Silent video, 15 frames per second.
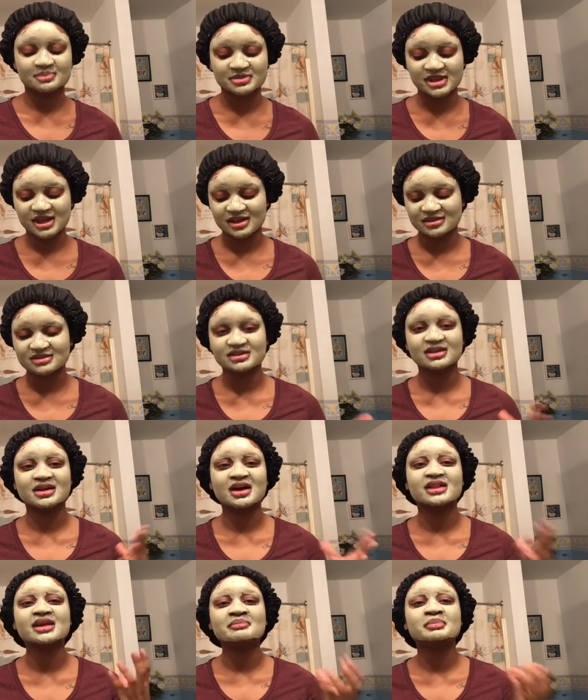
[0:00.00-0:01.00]
A
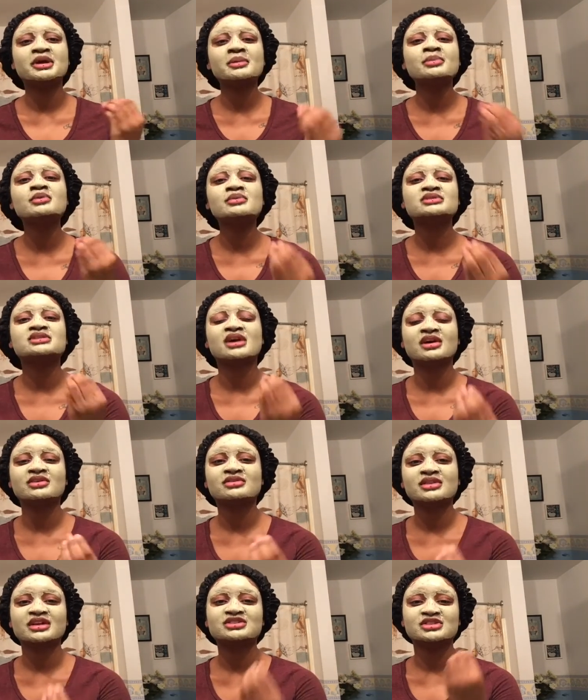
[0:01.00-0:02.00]
lot of people will tell you
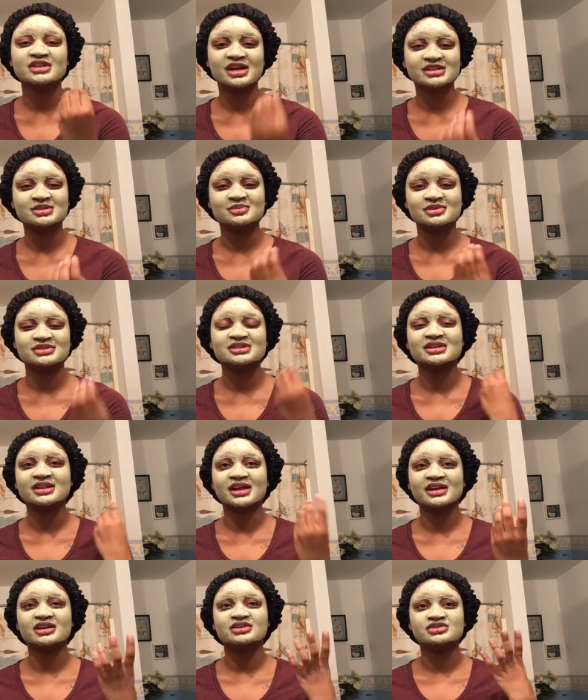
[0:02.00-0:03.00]
that you're not supposed to
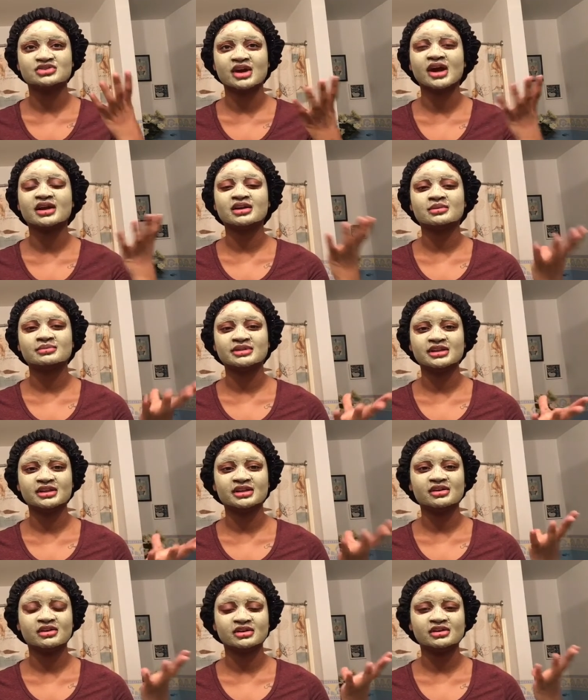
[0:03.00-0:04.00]
let it dry
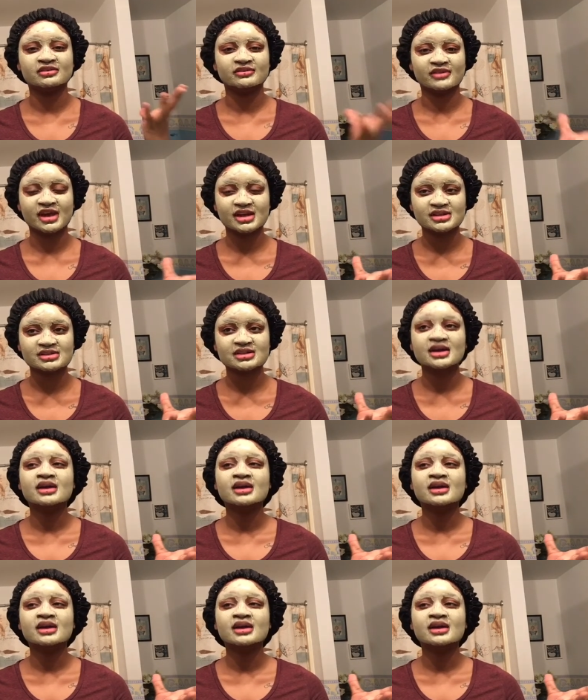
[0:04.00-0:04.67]
completely on your face